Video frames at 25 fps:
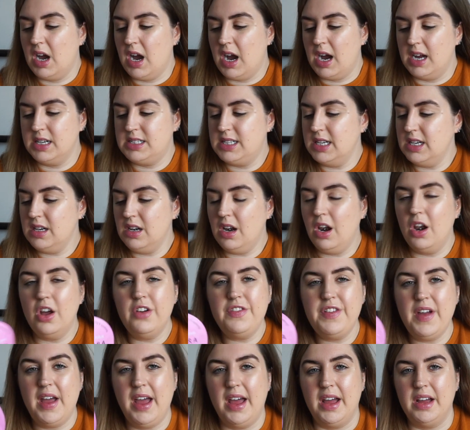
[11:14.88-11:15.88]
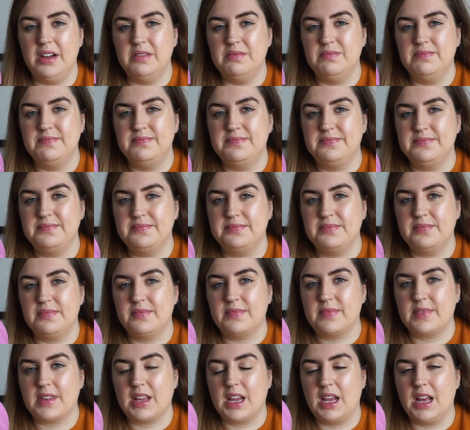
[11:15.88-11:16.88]
I didn't love it.
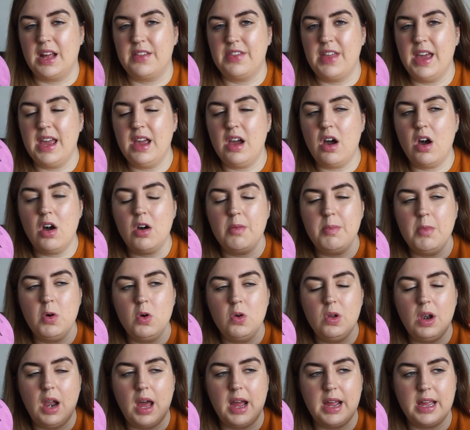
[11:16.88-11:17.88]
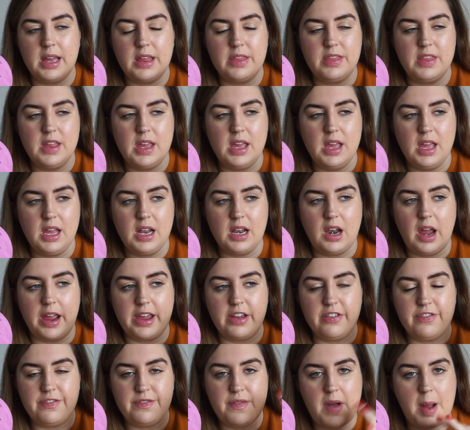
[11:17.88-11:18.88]
They are more like the
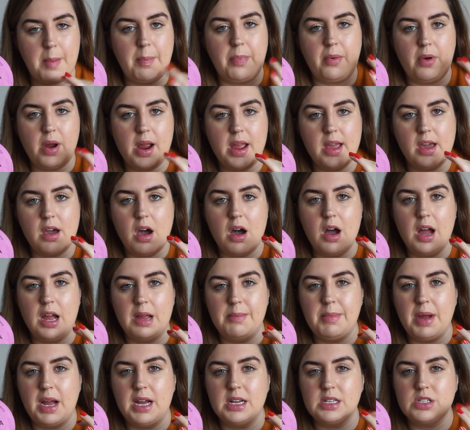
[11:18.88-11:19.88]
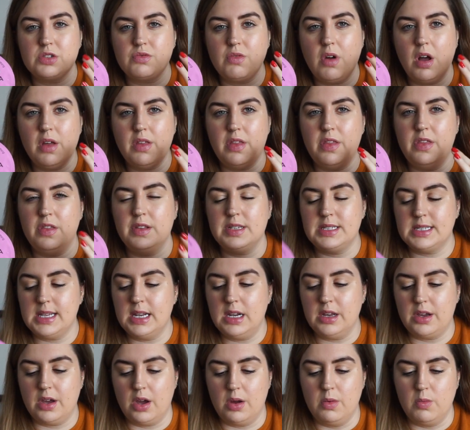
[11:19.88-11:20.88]
fabric eye masks rather than the
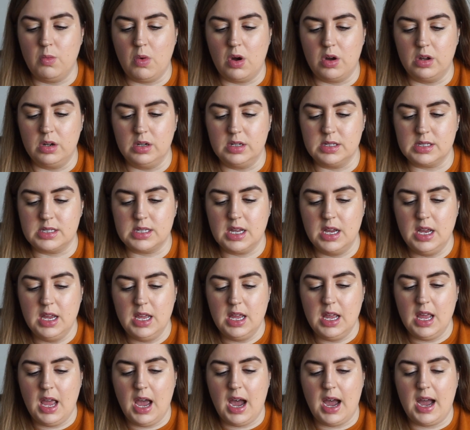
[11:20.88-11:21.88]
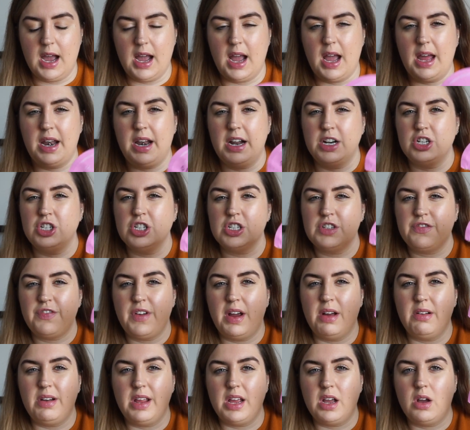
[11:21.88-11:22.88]
silicone ones, and I just
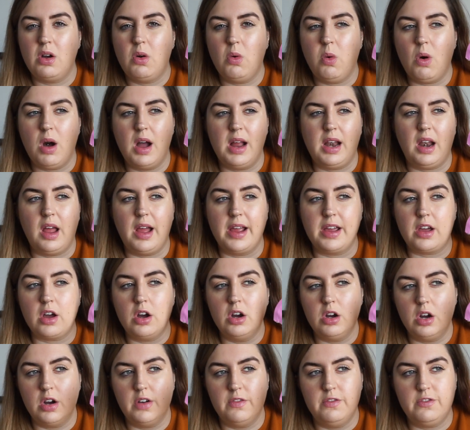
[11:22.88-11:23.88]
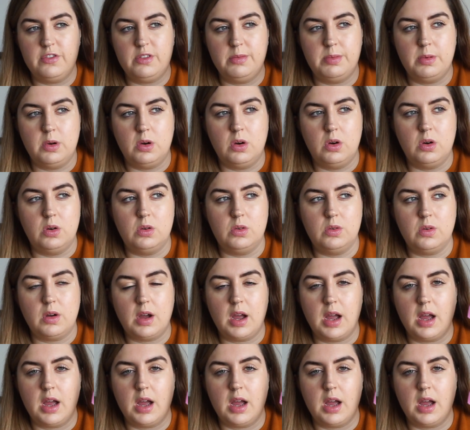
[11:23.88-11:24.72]
found it quite like uncomfortable,